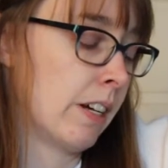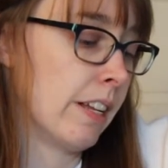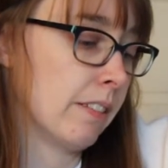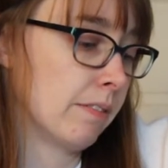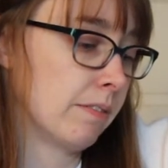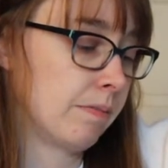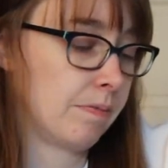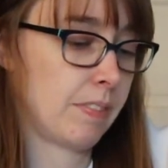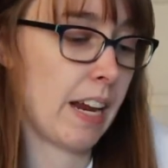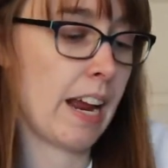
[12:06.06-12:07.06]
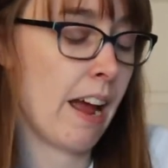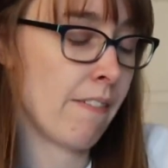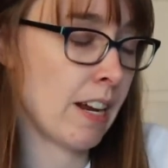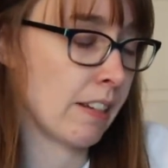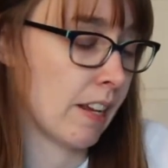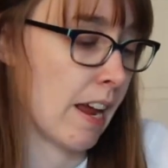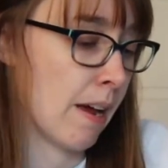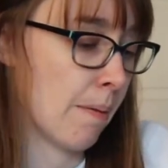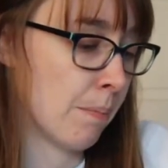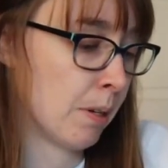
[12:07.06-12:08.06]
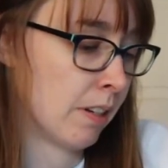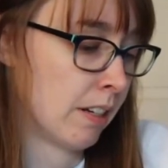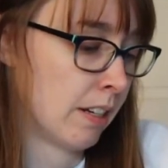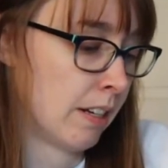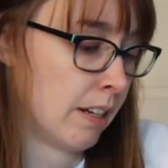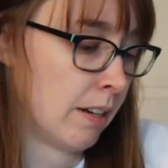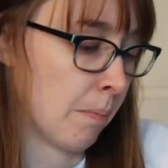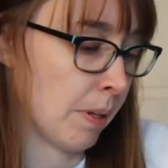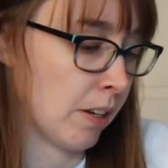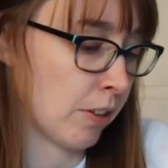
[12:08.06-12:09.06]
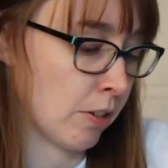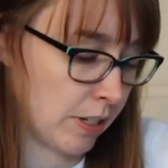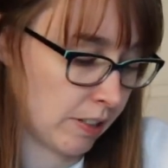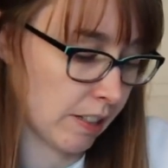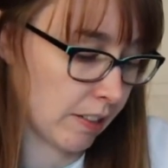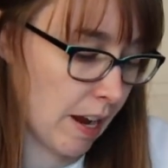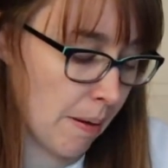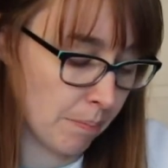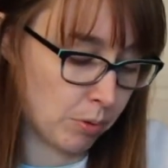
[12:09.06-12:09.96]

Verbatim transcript: well, they have it as M, but they're 36M.